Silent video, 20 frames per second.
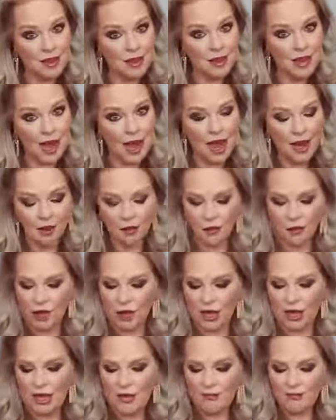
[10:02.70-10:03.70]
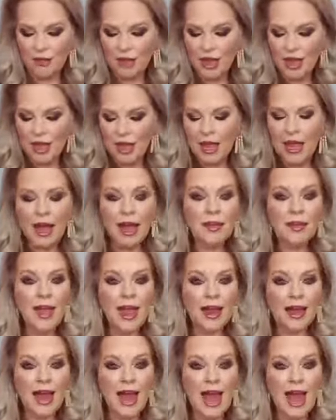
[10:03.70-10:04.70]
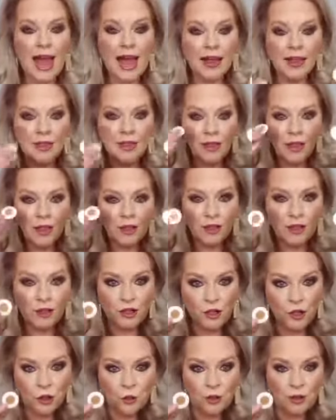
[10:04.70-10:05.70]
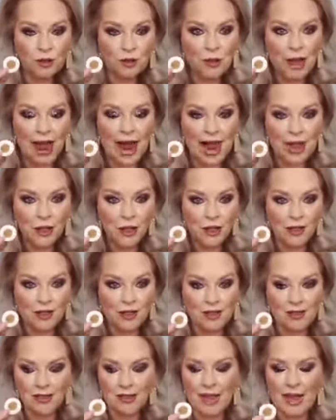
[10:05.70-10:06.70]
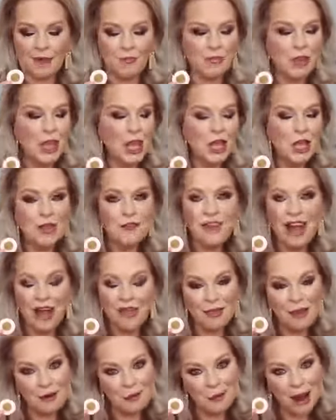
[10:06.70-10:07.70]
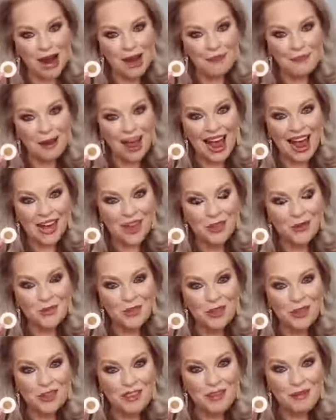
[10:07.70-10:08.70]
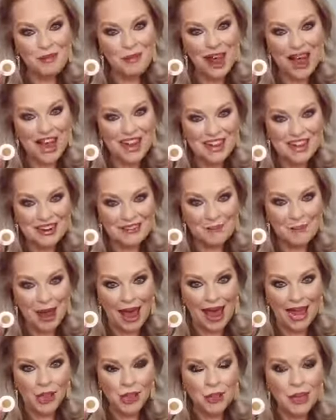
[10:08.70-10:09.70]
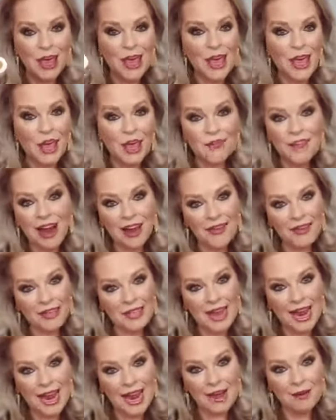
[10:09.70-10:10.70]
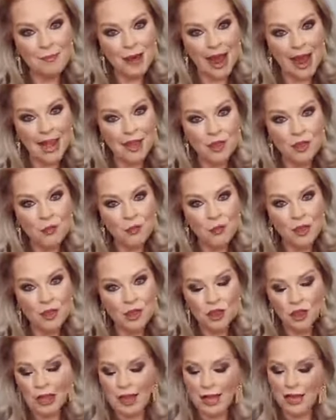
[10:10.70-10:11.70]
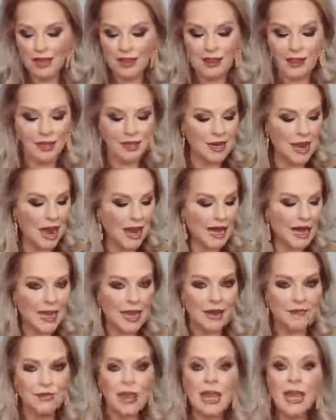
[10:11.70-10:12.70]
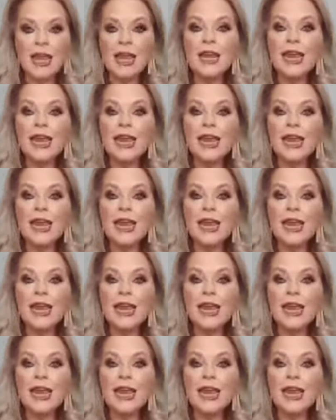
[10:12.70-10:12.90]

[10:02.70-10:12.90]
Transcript: to energy that has the dual patch system. You got the white patch, which is the positive patch. You got the tan patch, which is the negative.